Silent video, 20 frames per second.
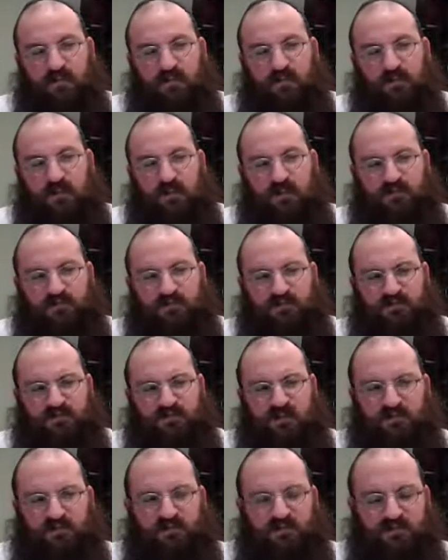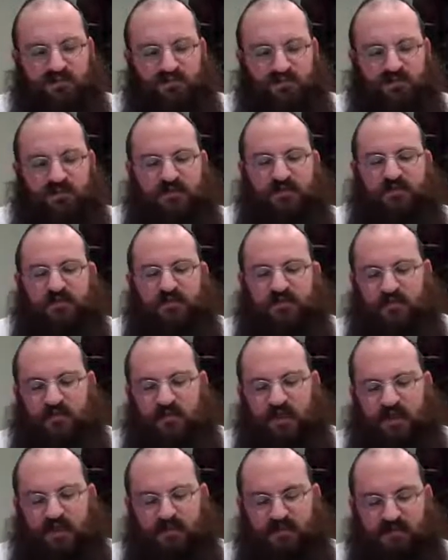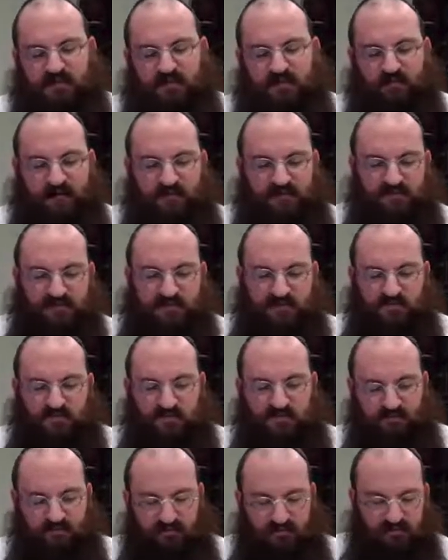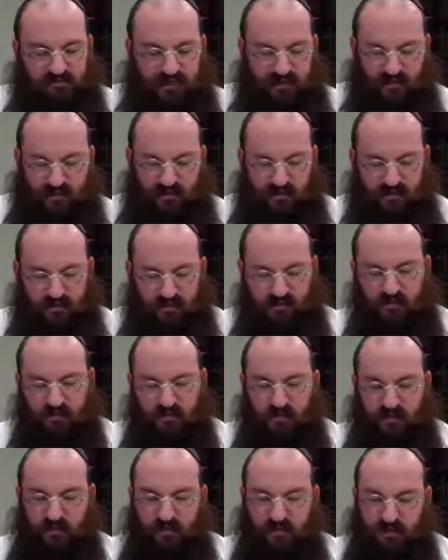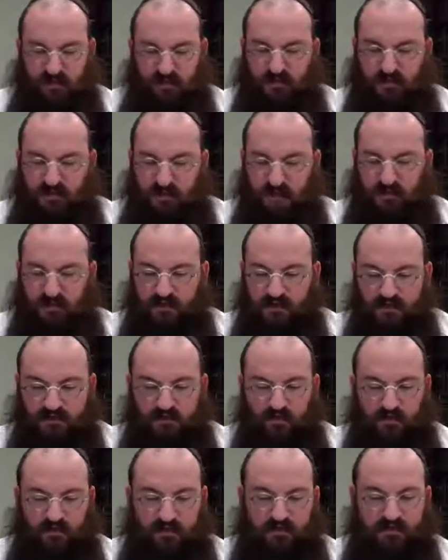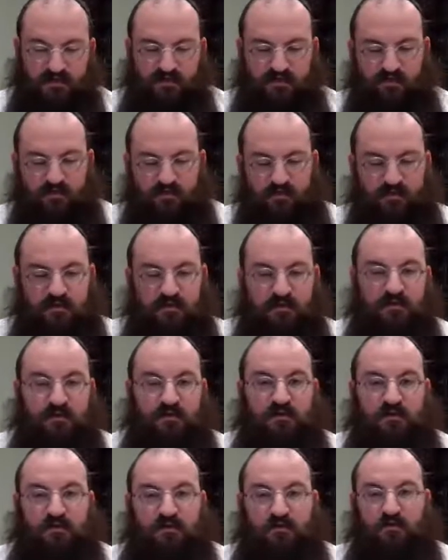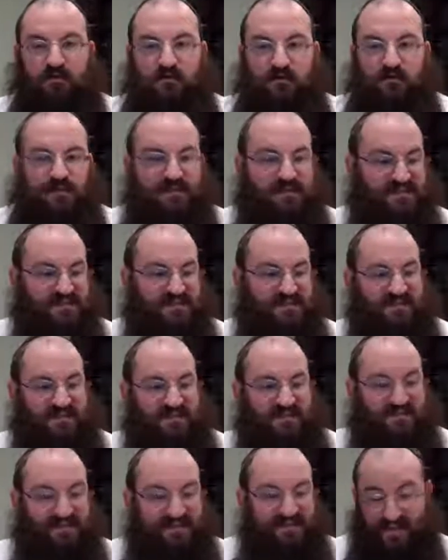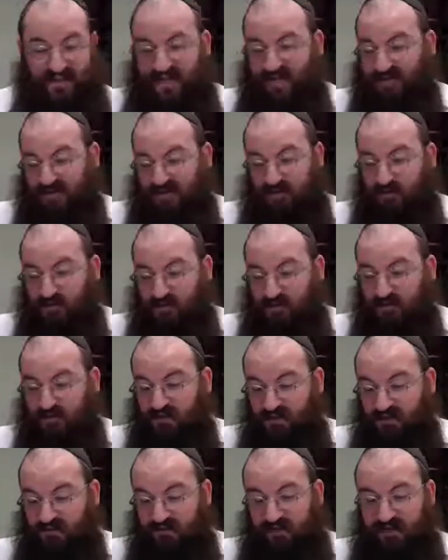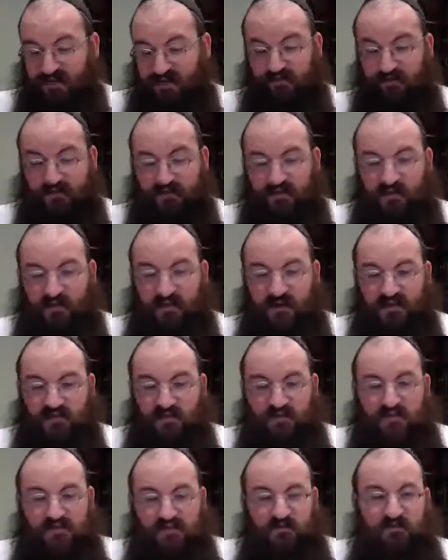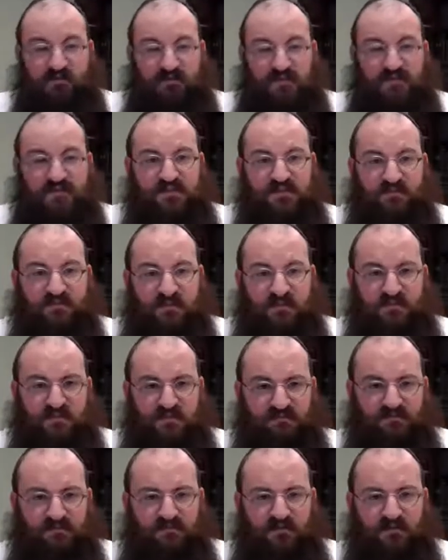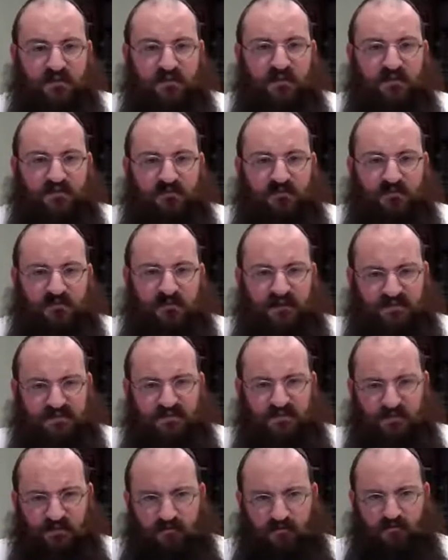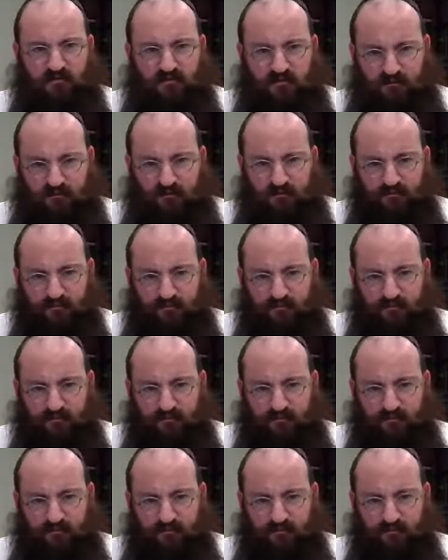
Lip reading: That is Hashem's interest. That is in the best interest of the Beinoni, and that is what you can explain even to your animal soul. This is what is even the best thing for you.